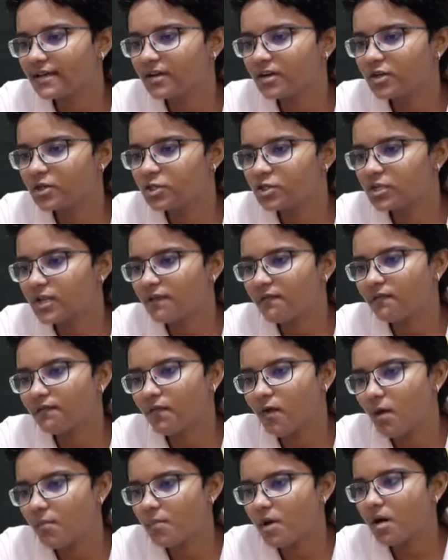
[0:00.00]
energy and
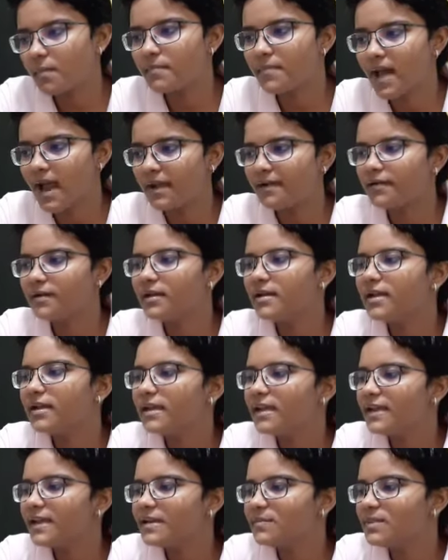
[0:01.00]
form a band.
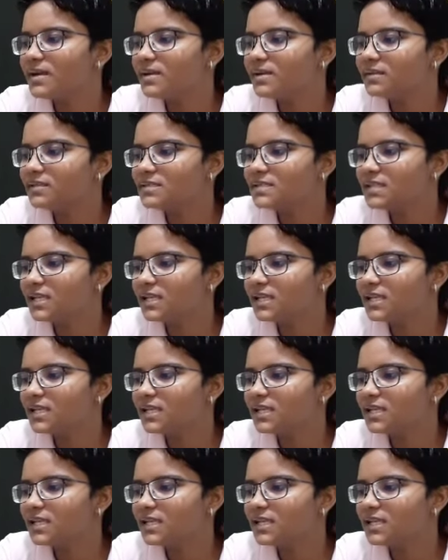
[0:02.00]
In metals,